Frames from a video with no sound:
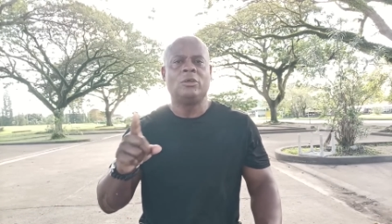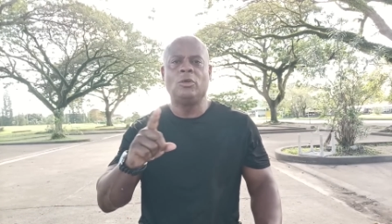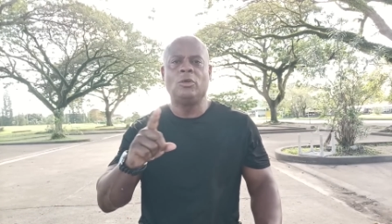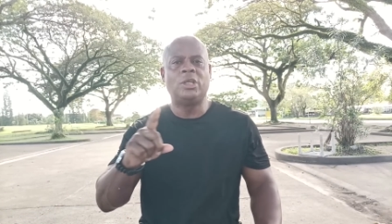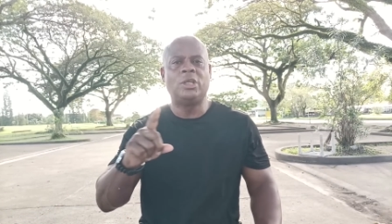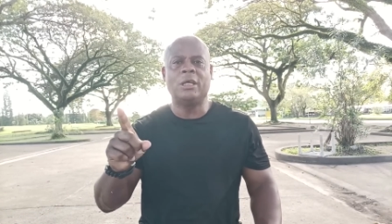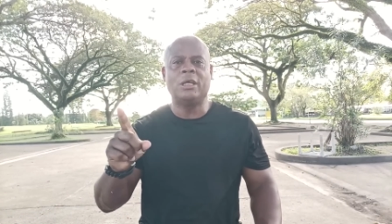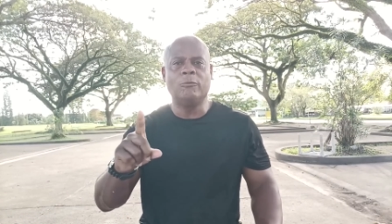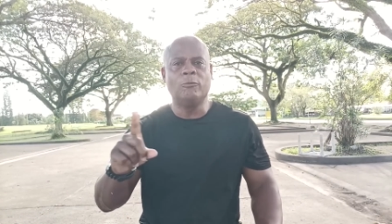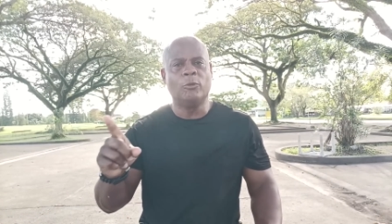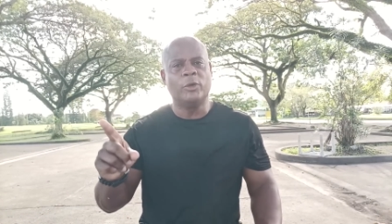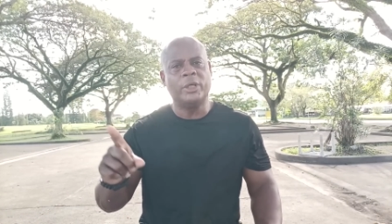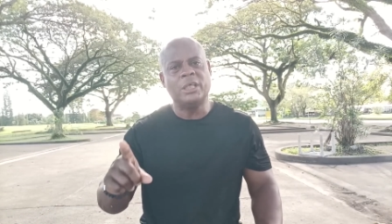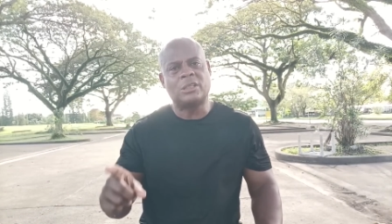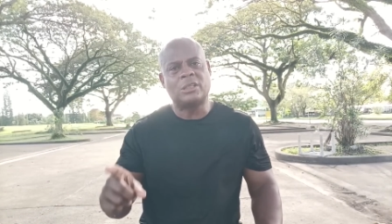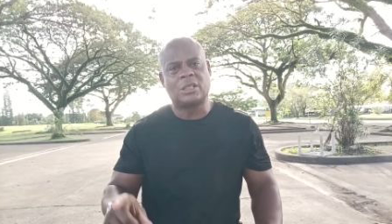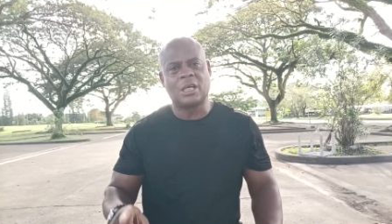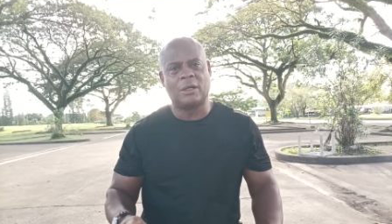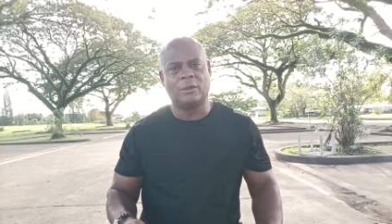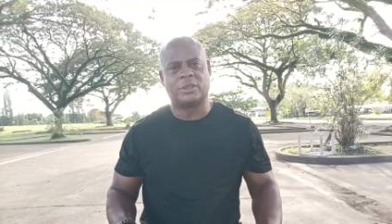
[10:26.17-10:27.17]
You didn't
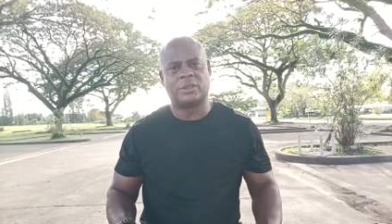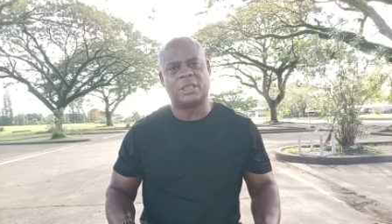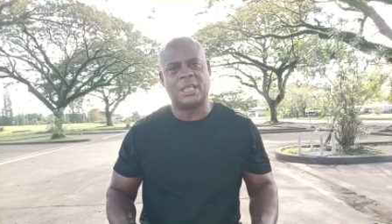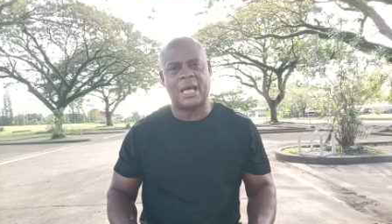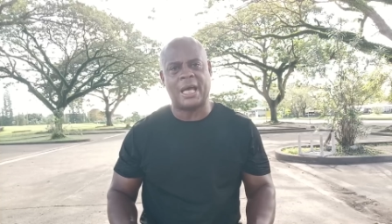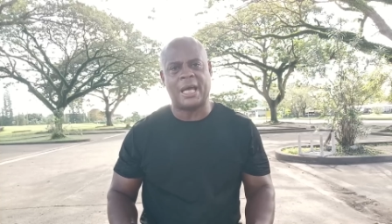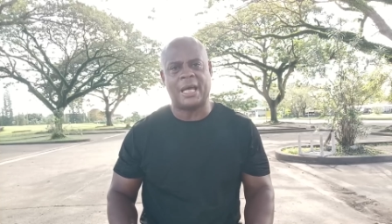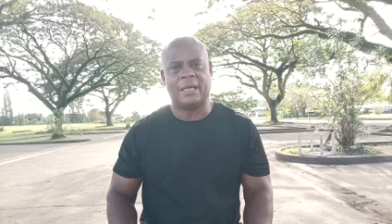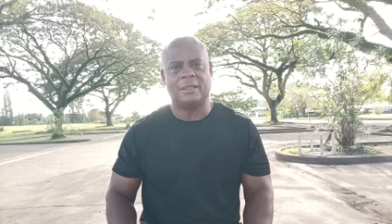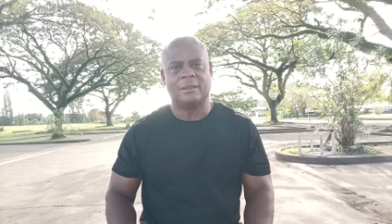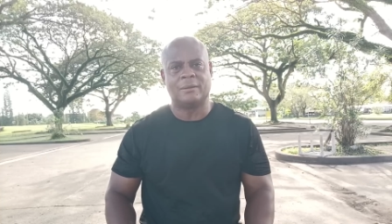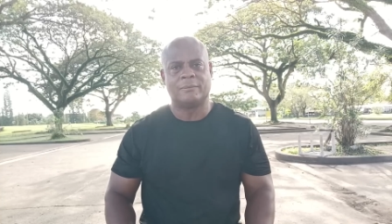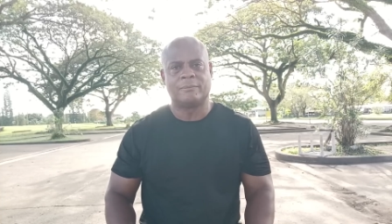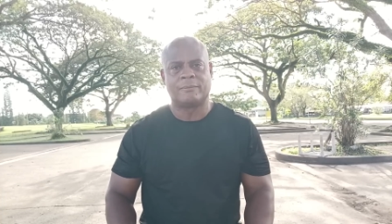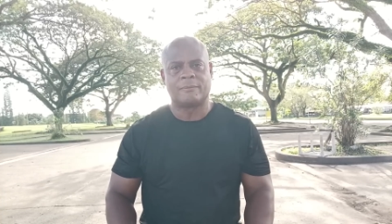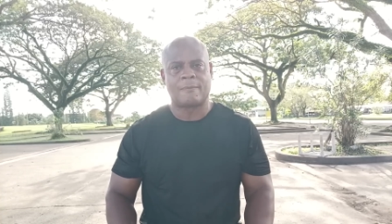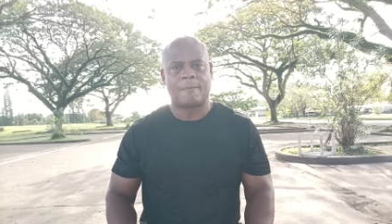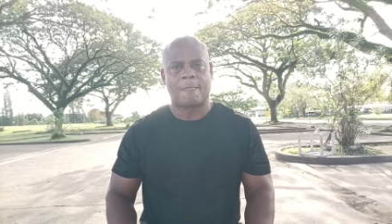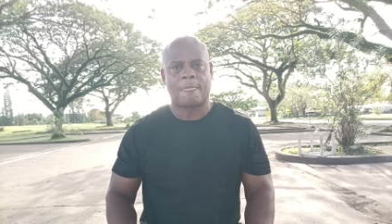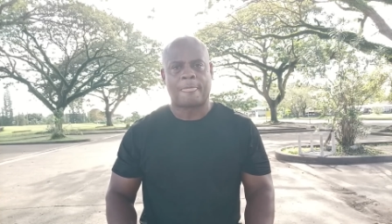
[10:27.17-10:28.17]
research that.
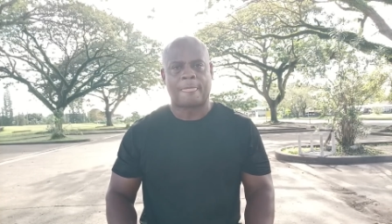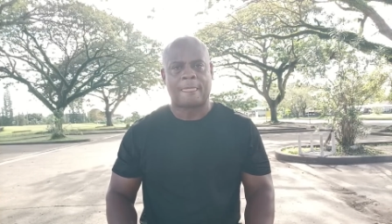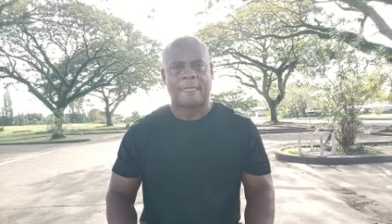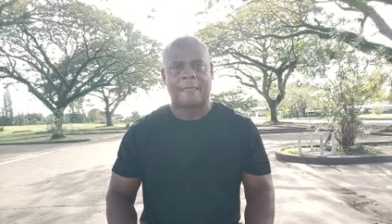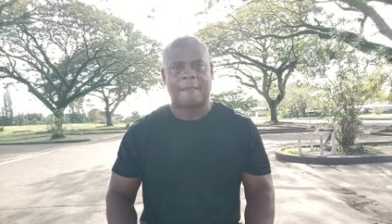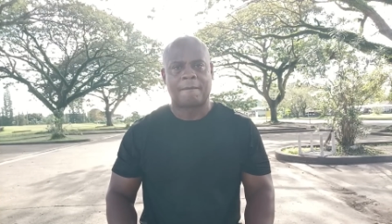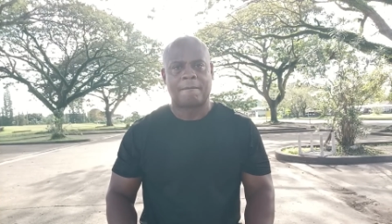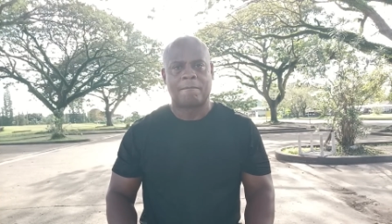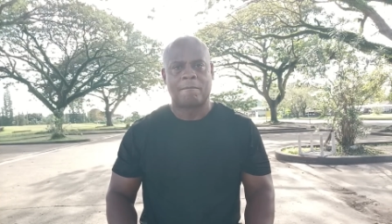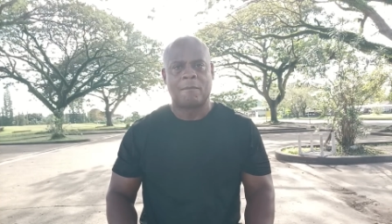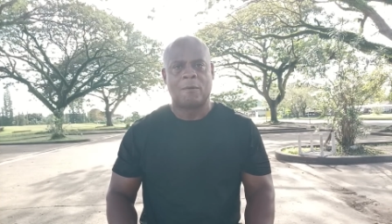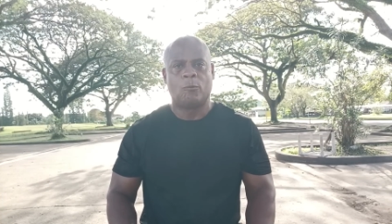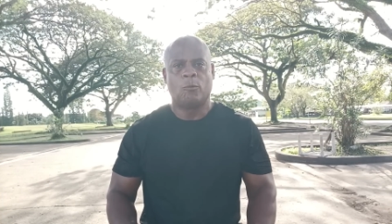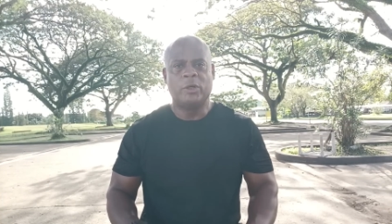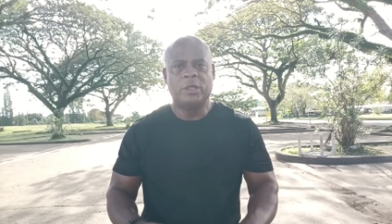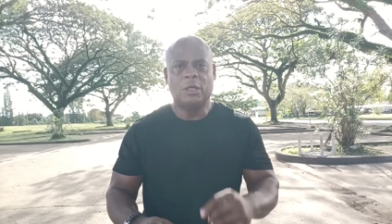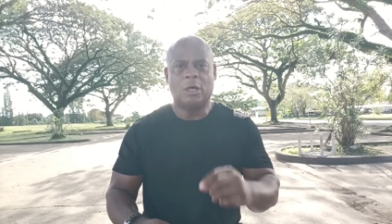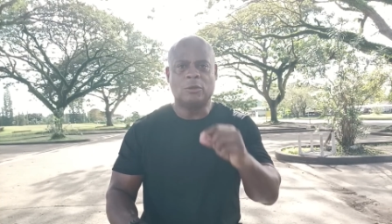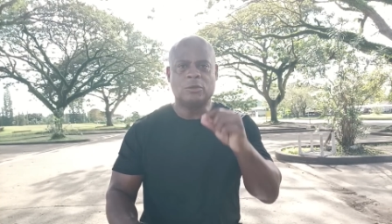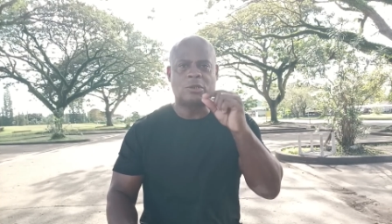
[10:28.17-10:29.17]

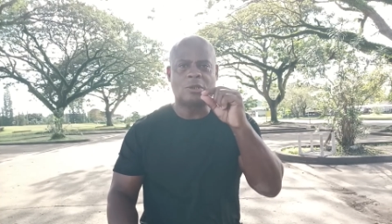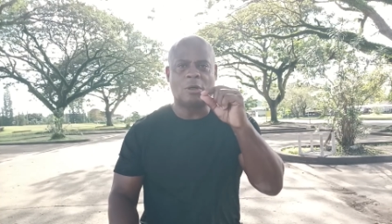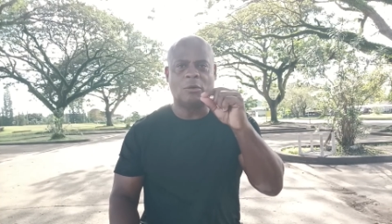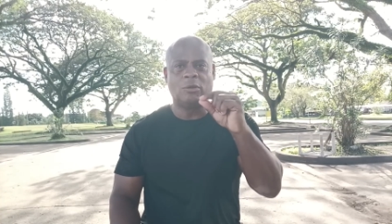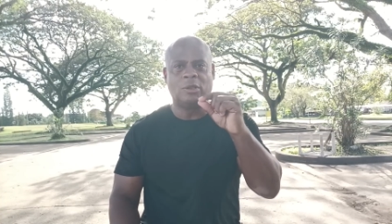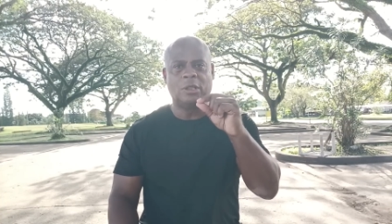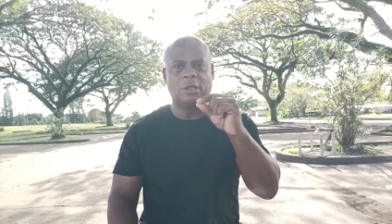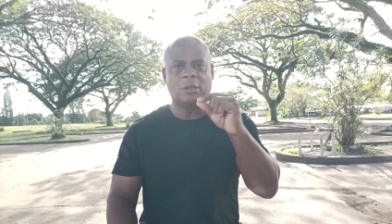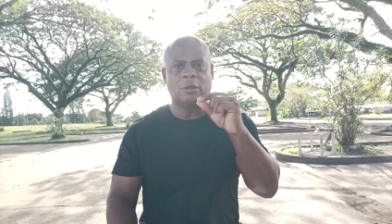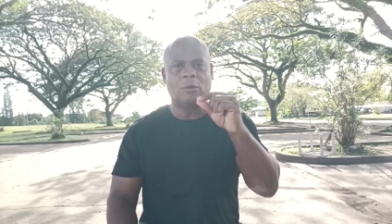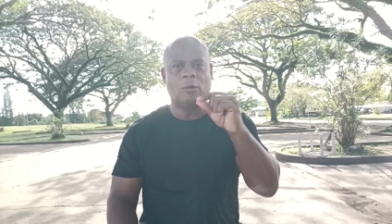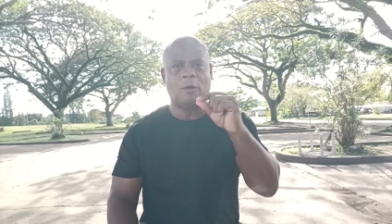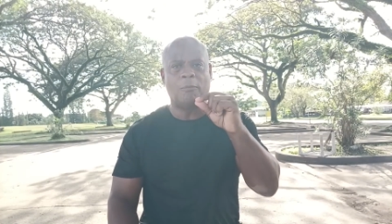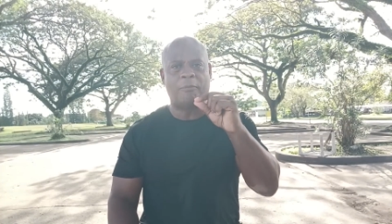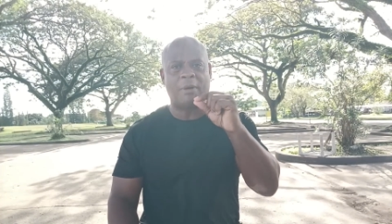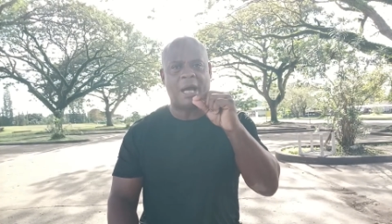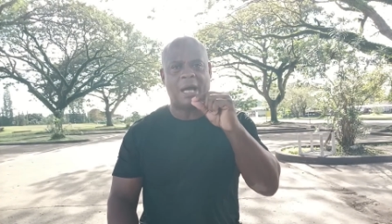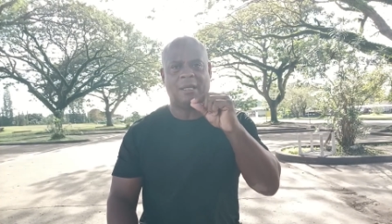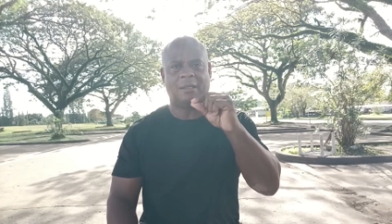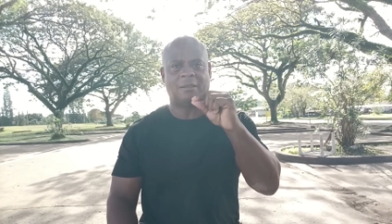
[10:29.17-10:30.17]
We know so little
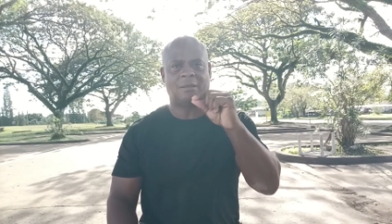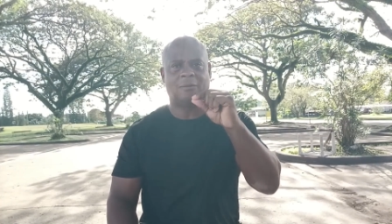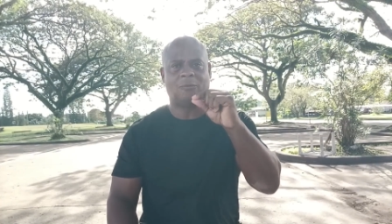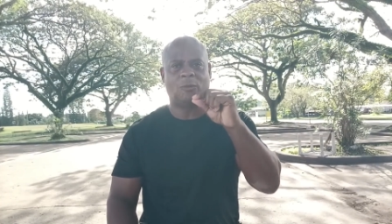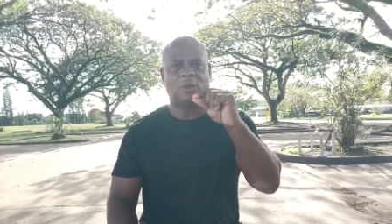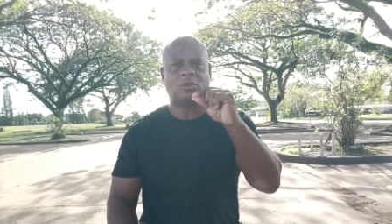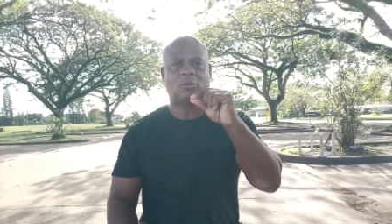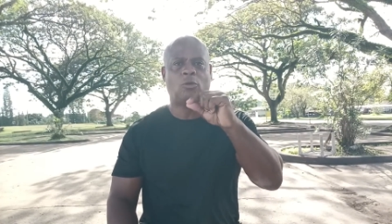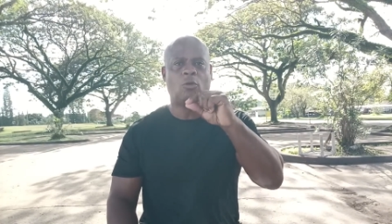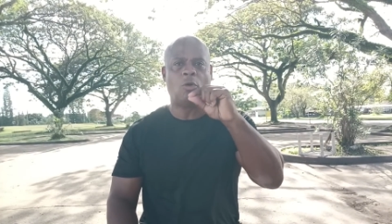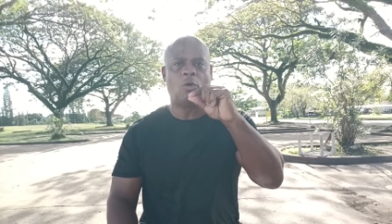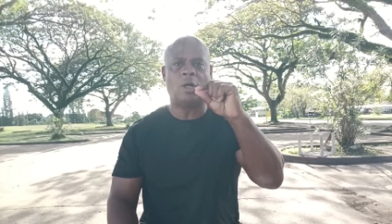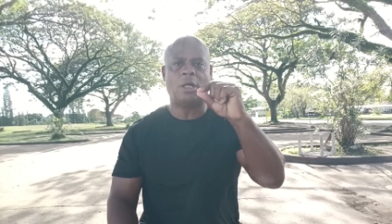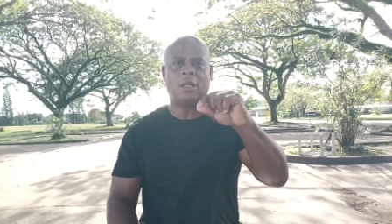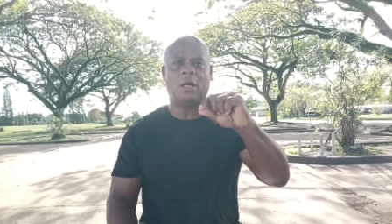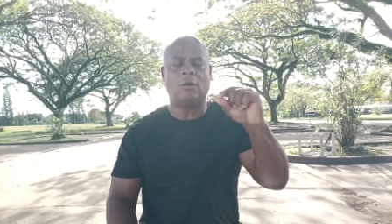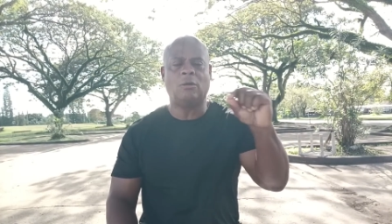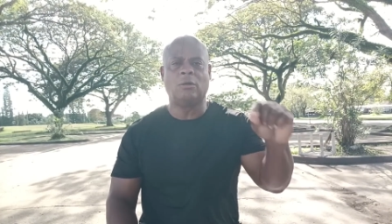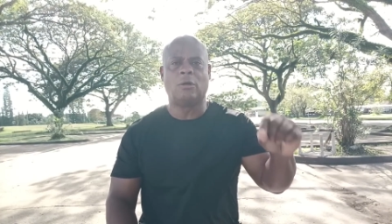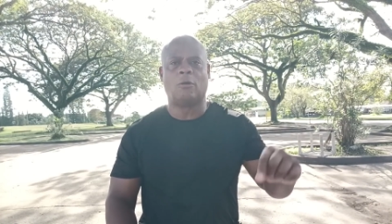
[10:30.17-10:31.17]
about what's going
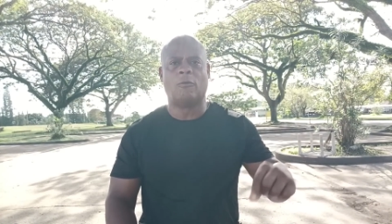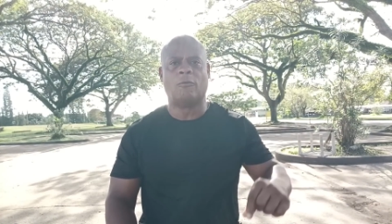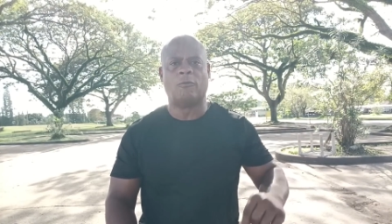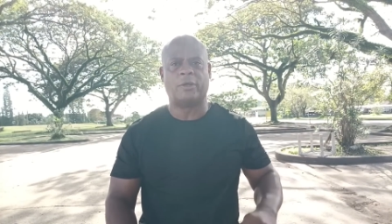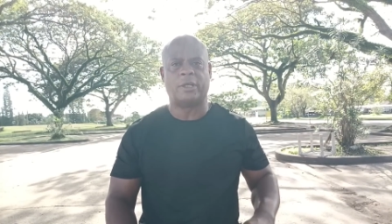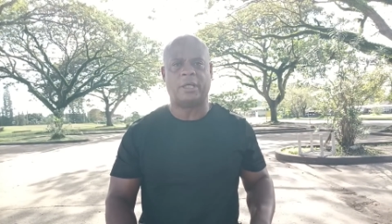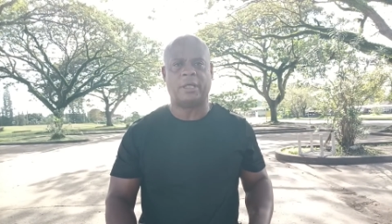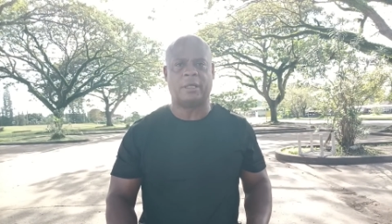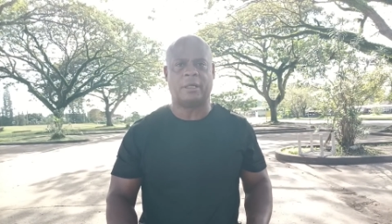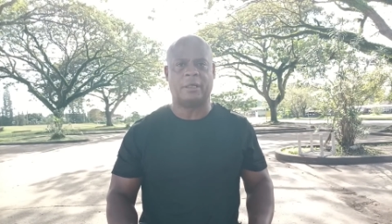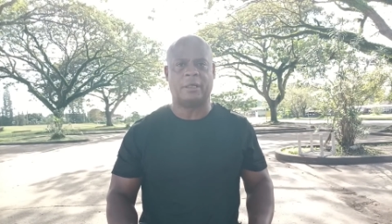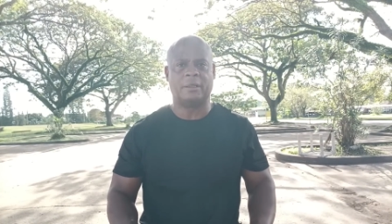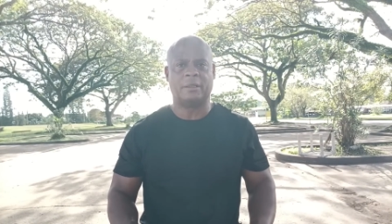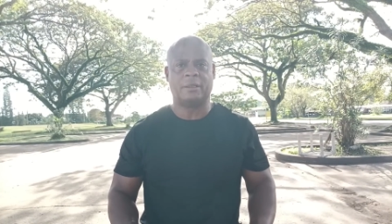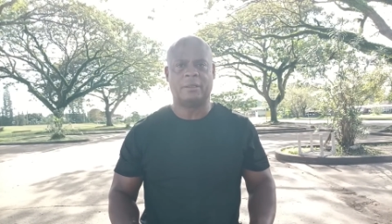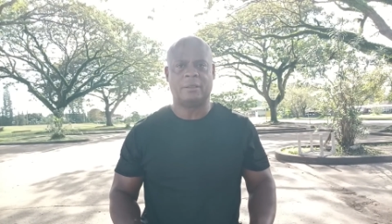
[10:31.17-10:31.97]
on over here.